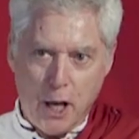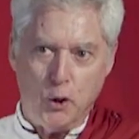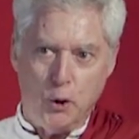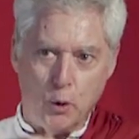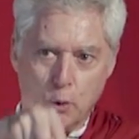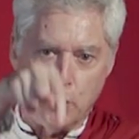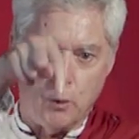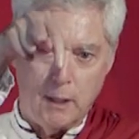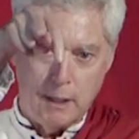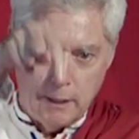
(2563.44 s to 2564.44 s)
know
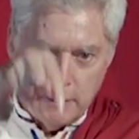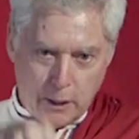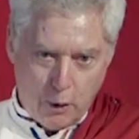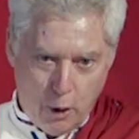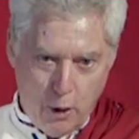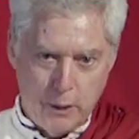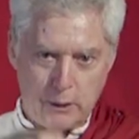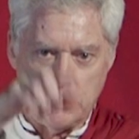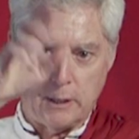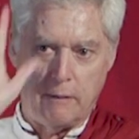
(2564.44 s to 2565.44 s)
the
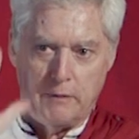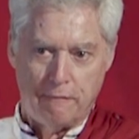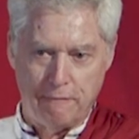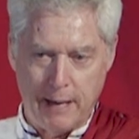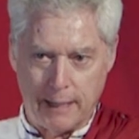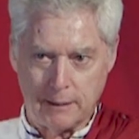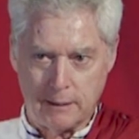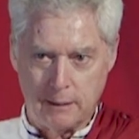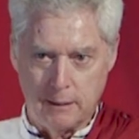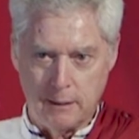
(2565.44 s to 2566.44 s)
cause of the
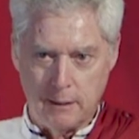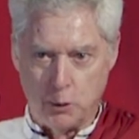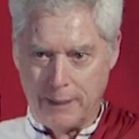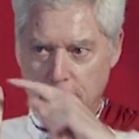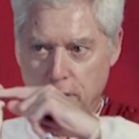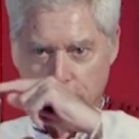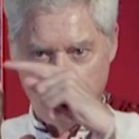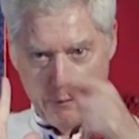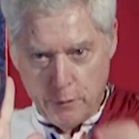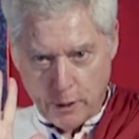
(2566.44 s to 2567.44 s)
effect. You can't
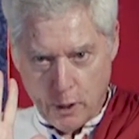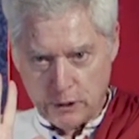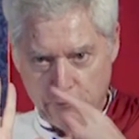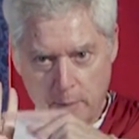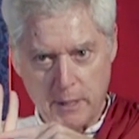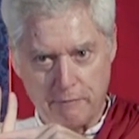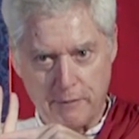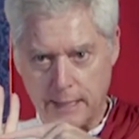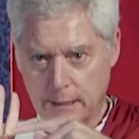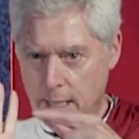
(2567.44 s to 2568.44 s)
infer the cause from the
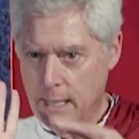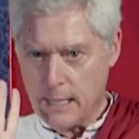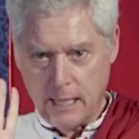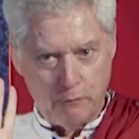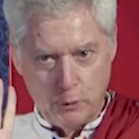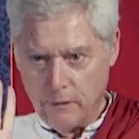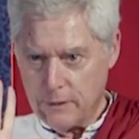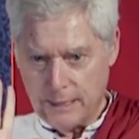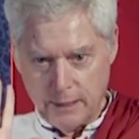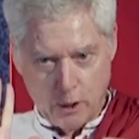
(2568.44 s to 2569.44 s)
effect if you never
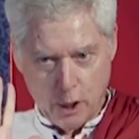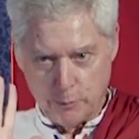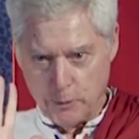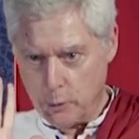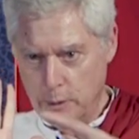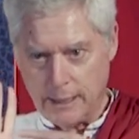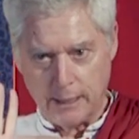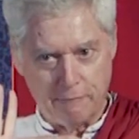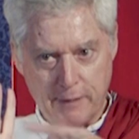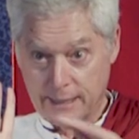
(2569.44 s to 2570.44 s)
see the cause producing
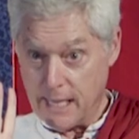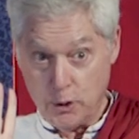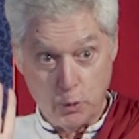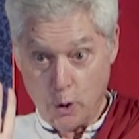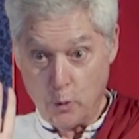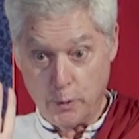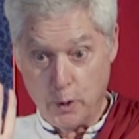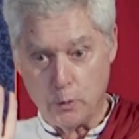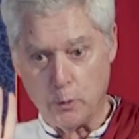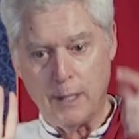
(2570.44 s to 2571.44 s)
the effect and you don't
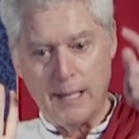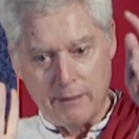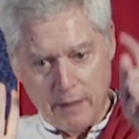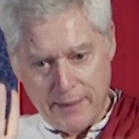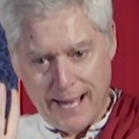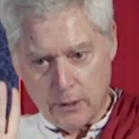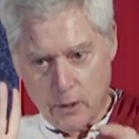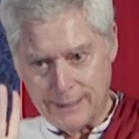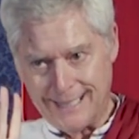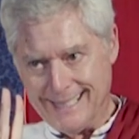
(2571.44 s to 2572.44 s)
know that that
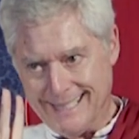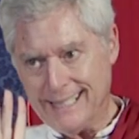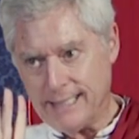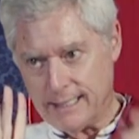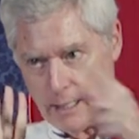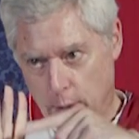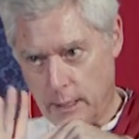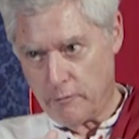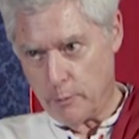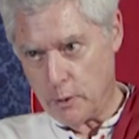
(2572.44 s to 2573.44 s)
cause is necessary
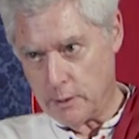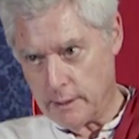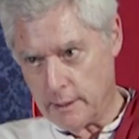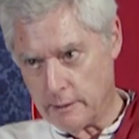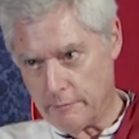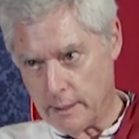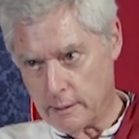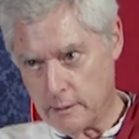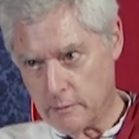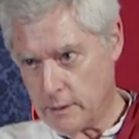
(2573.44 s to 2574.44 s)
for producing this
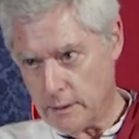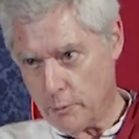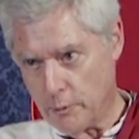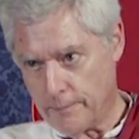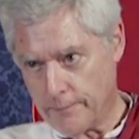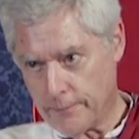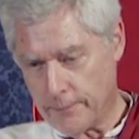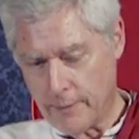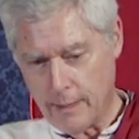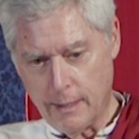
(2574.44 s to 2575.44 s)
effect. It's very simple.
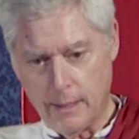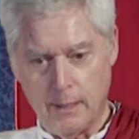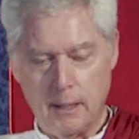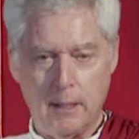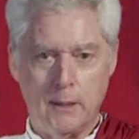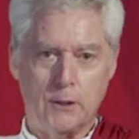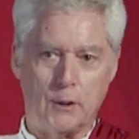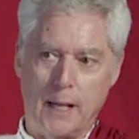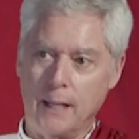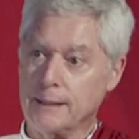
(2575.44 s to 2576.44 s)
So
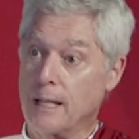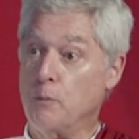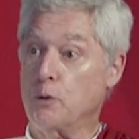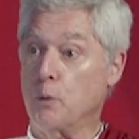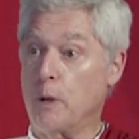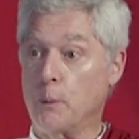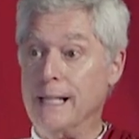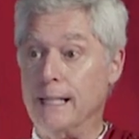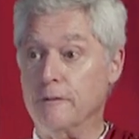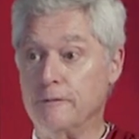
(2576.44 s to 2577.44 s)
now let's come to where we
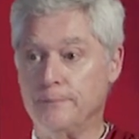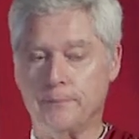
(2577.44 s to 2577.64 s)
live.